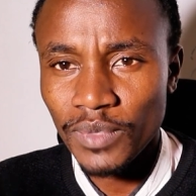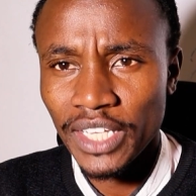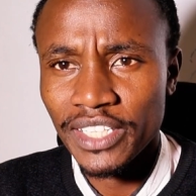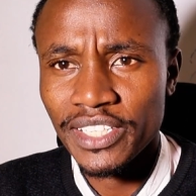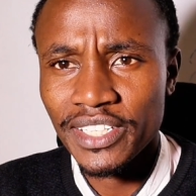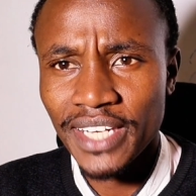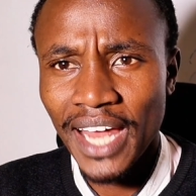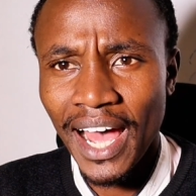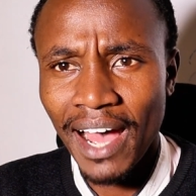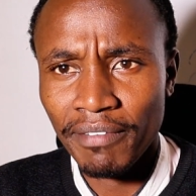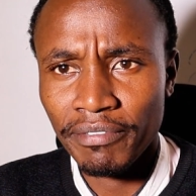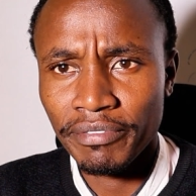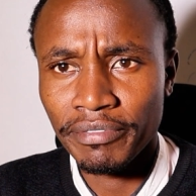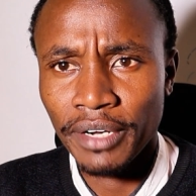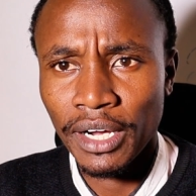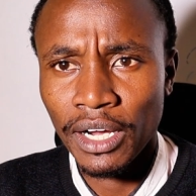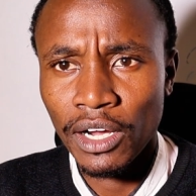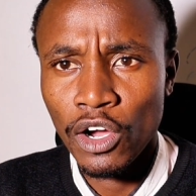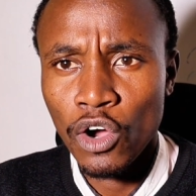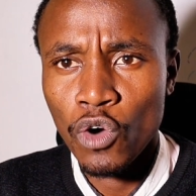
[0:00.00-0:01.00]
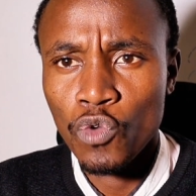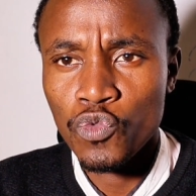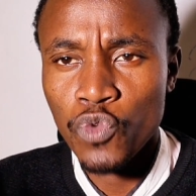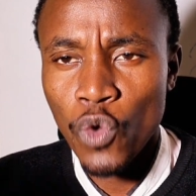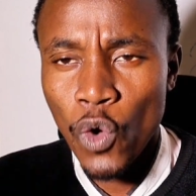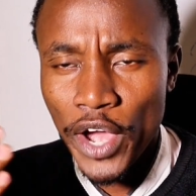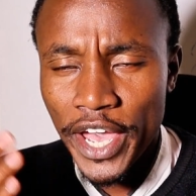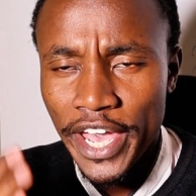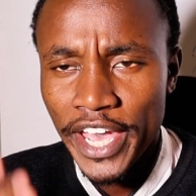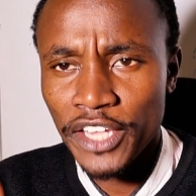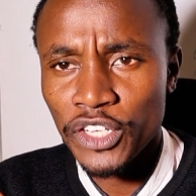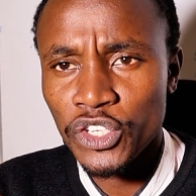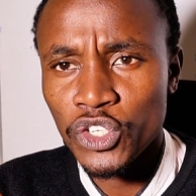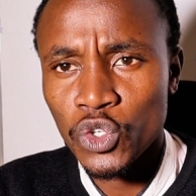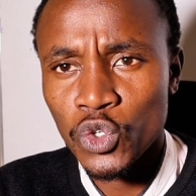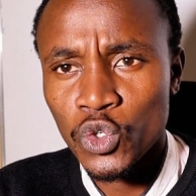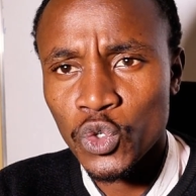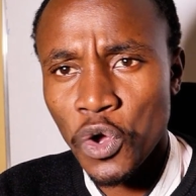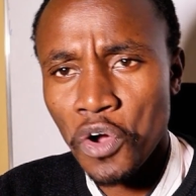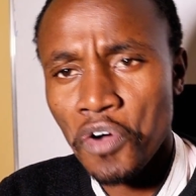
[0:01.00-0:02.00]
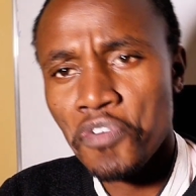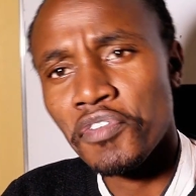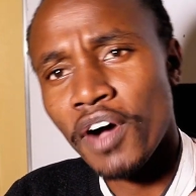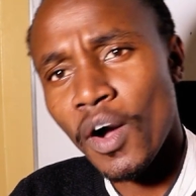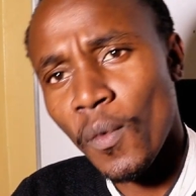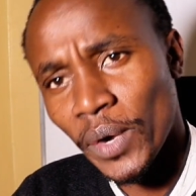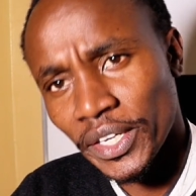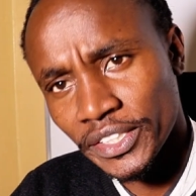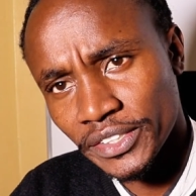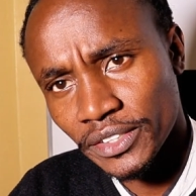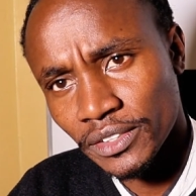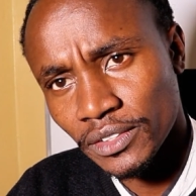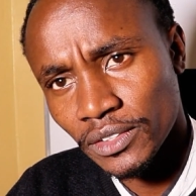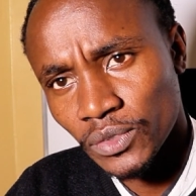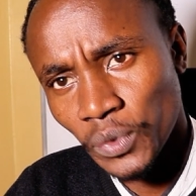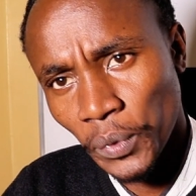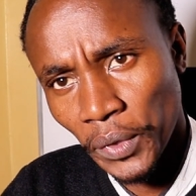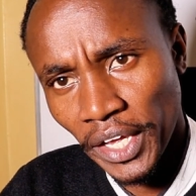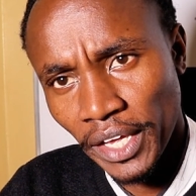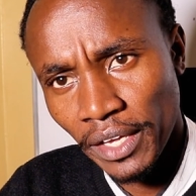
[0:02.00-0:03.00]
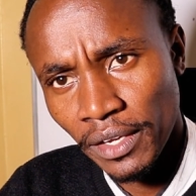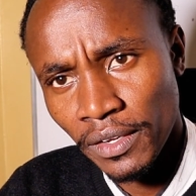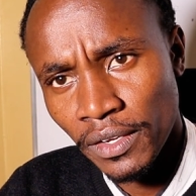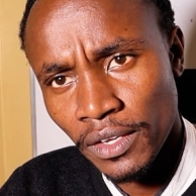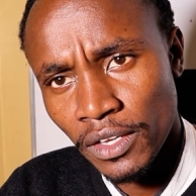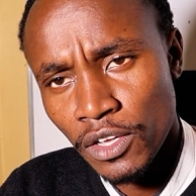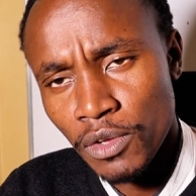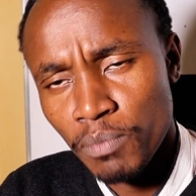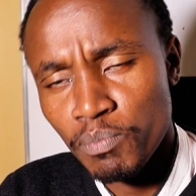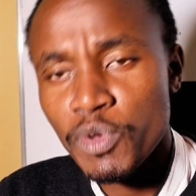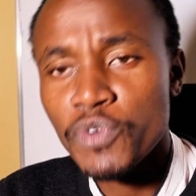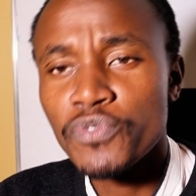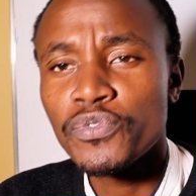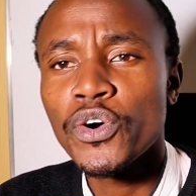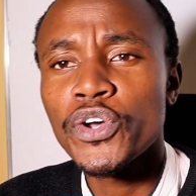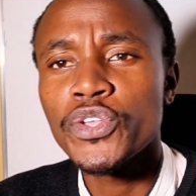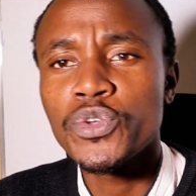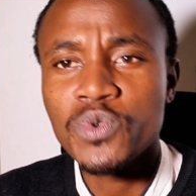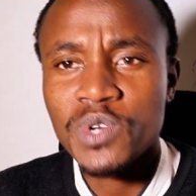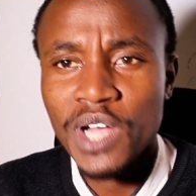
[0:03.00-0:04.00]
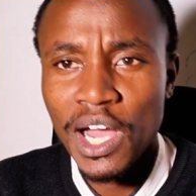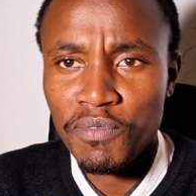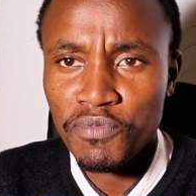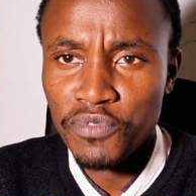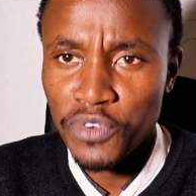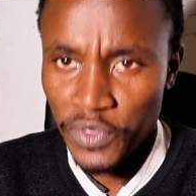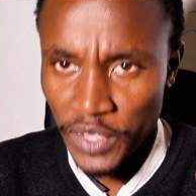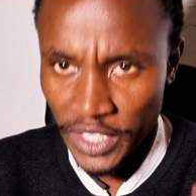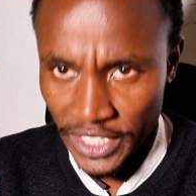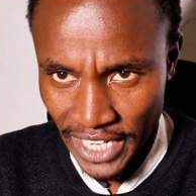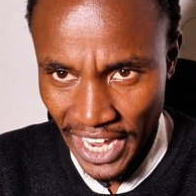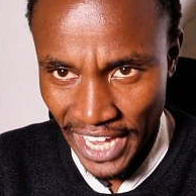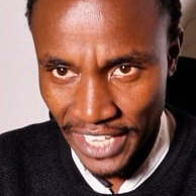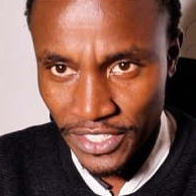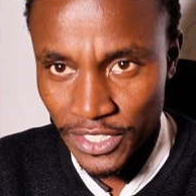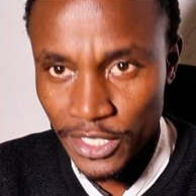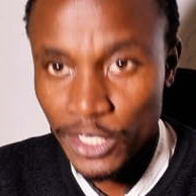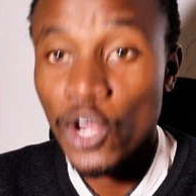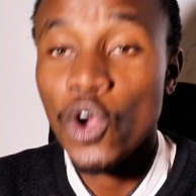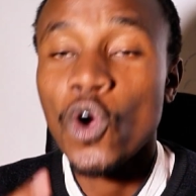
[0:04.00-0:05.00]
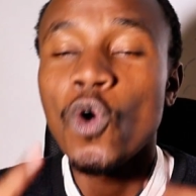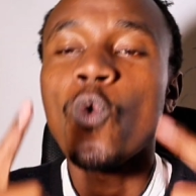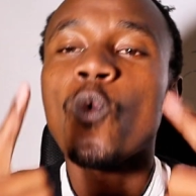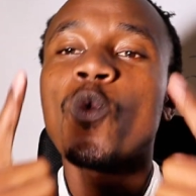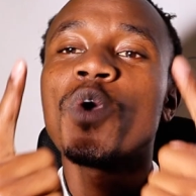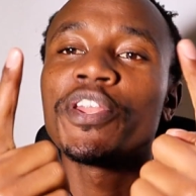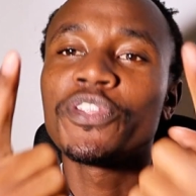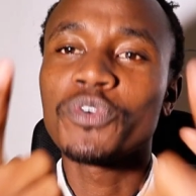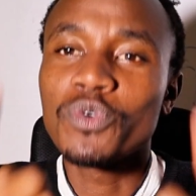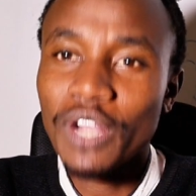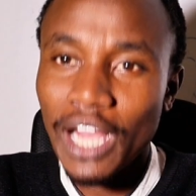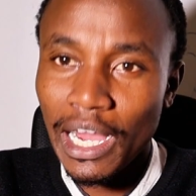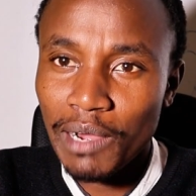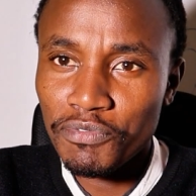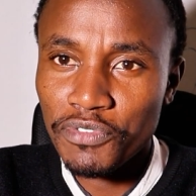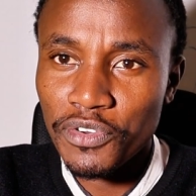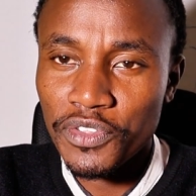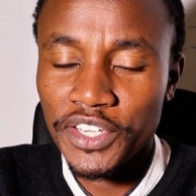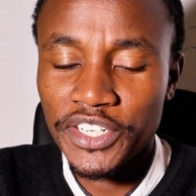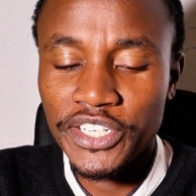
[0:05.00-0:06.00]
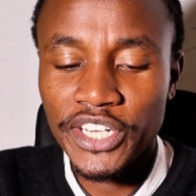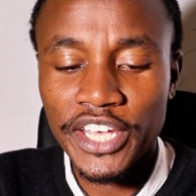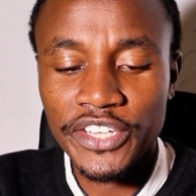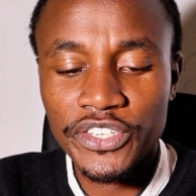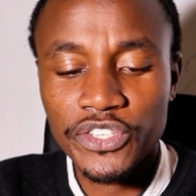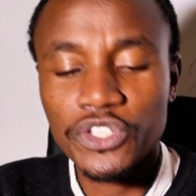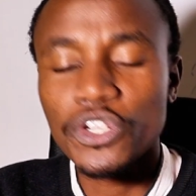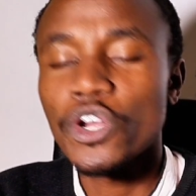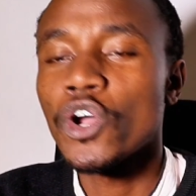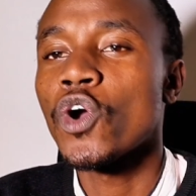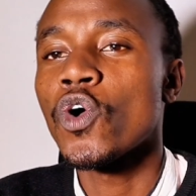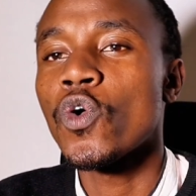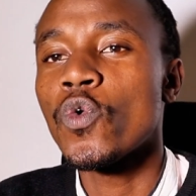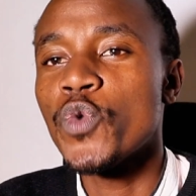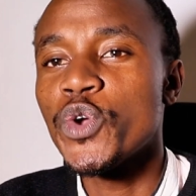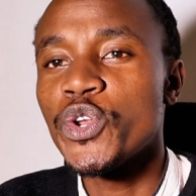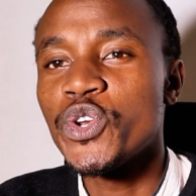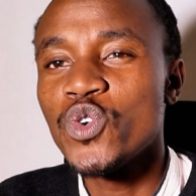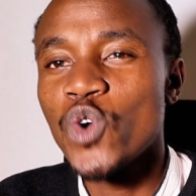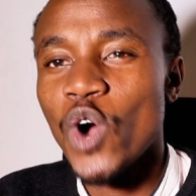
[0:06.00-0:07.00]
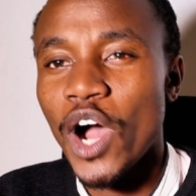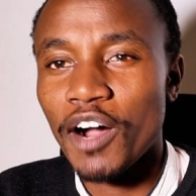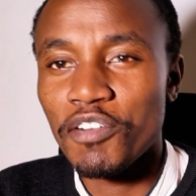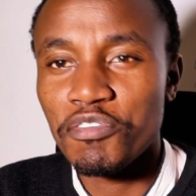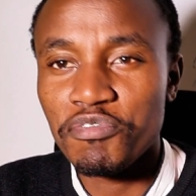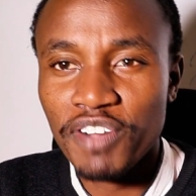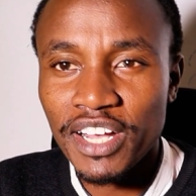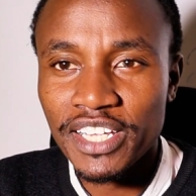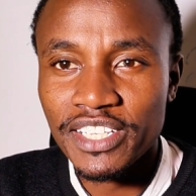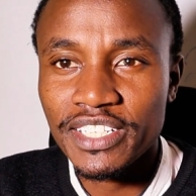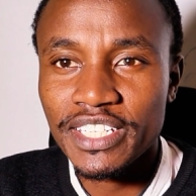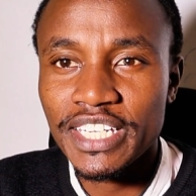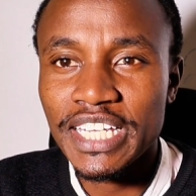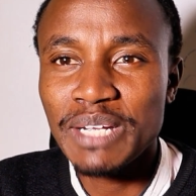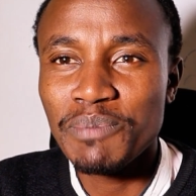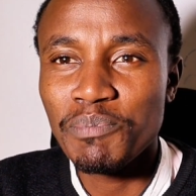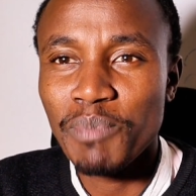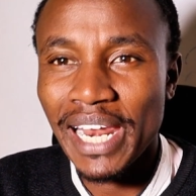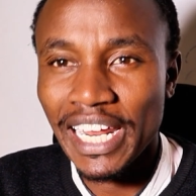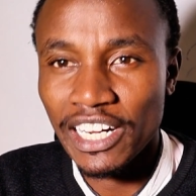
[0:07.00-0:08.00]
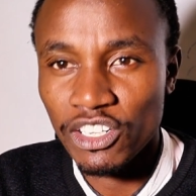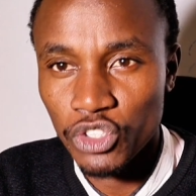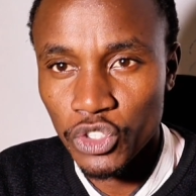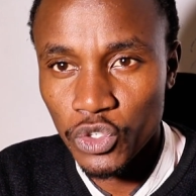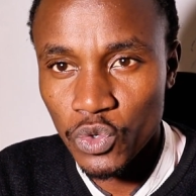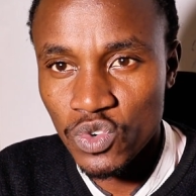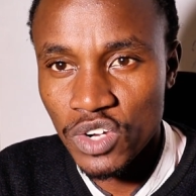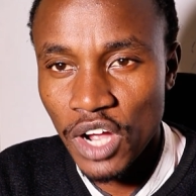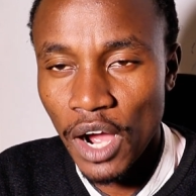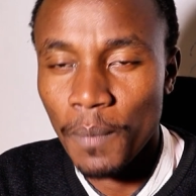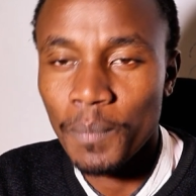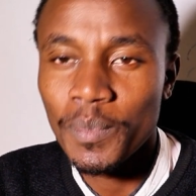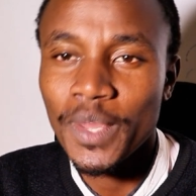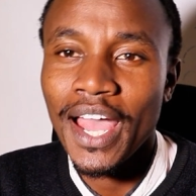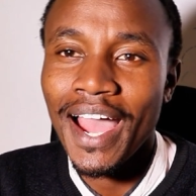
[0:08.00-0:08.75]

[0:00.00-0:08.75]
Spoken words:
Starve for 8 to 12 hours, okay? Before you come for the test. When you come for the test, we do a fasting blood sugar.